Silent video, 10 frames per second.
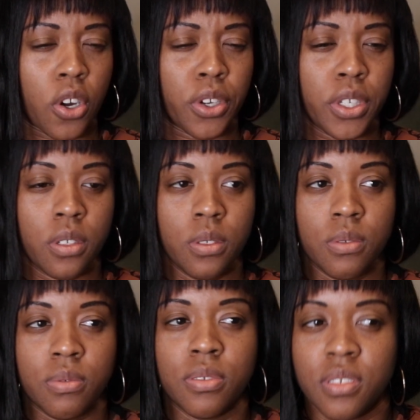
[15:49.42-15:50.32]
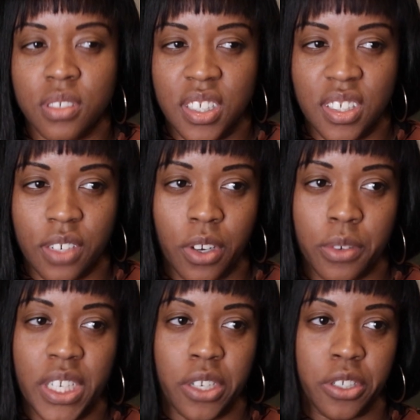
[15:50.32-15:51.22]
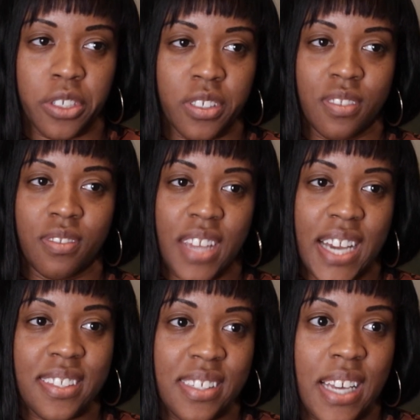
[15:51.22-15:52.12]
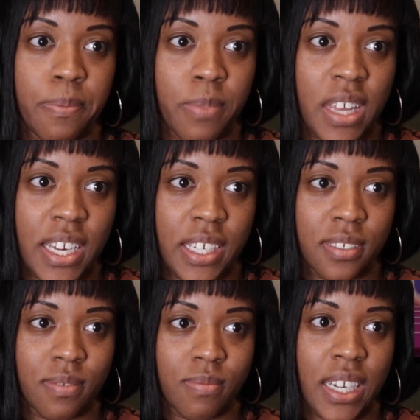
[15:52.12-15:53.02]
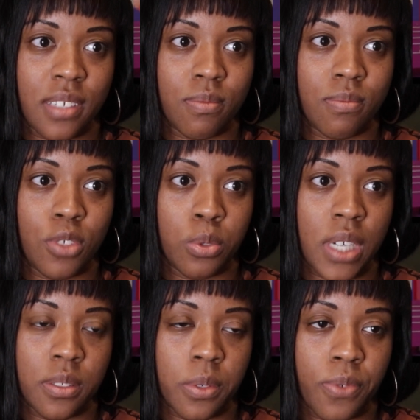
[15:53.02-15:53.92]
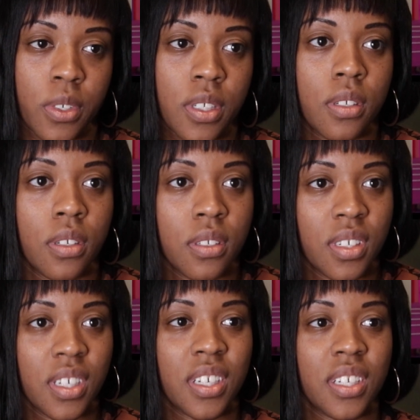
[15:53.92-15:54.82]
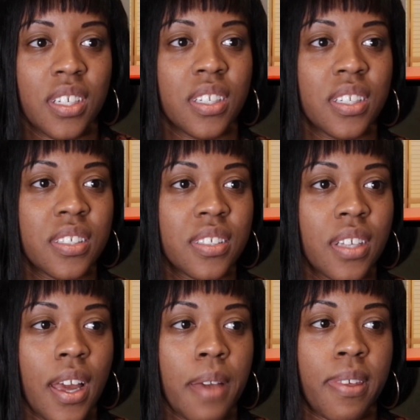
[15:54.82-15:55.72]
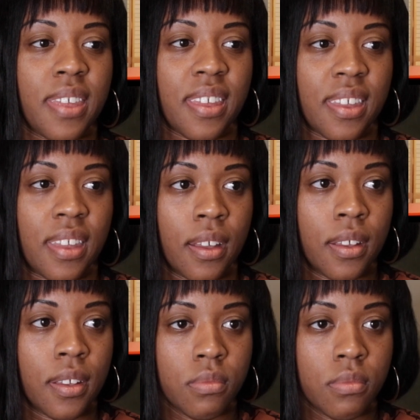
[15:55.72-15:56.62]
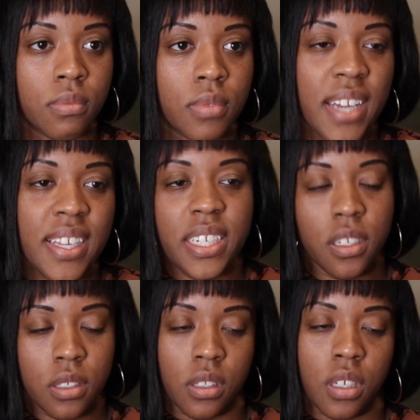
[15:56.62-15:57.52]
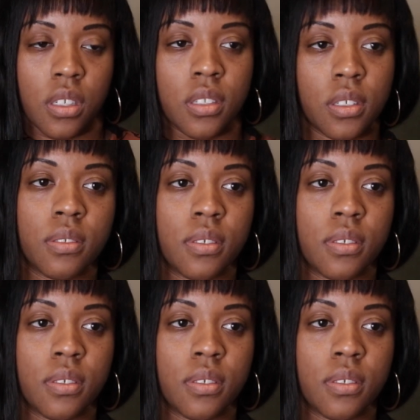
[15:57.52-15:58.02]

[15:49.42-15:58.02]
Are you? Because I've already heard that same thing like 2 times before this. And this. I like her look.